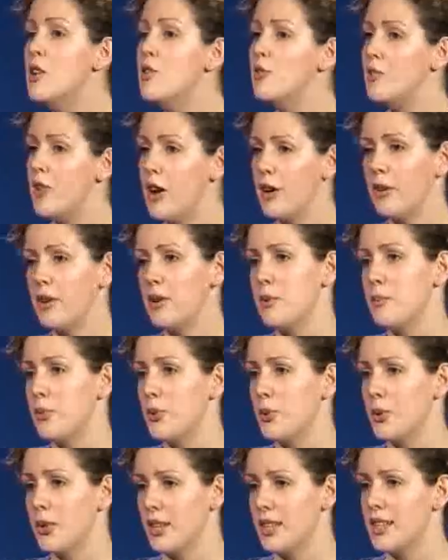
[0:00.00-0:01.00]
very
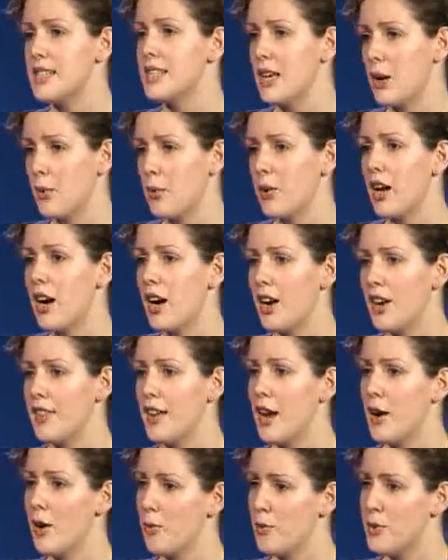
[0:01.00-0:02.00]
important, that we are
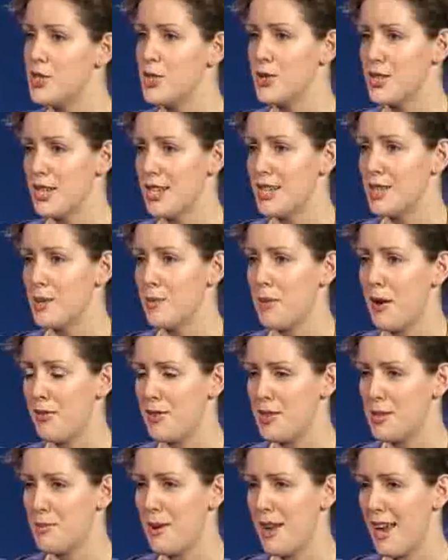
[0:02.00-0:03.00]
there and we don't end up
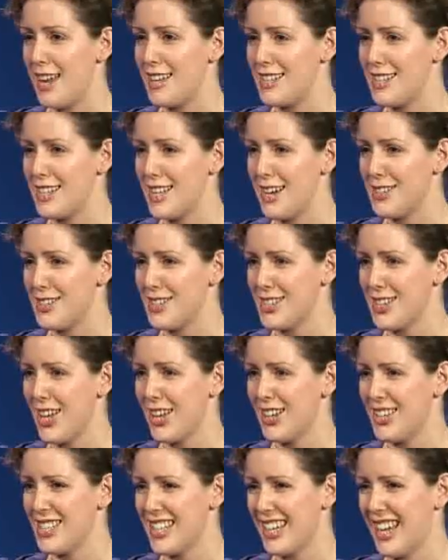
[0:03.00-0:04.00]
having to pay
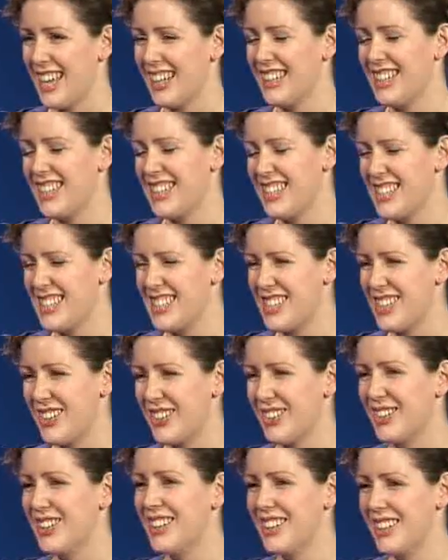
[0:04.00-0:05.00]
$80,000 again.
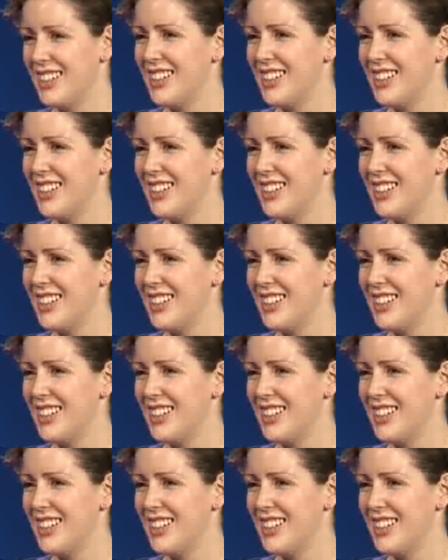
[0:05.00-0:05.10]
So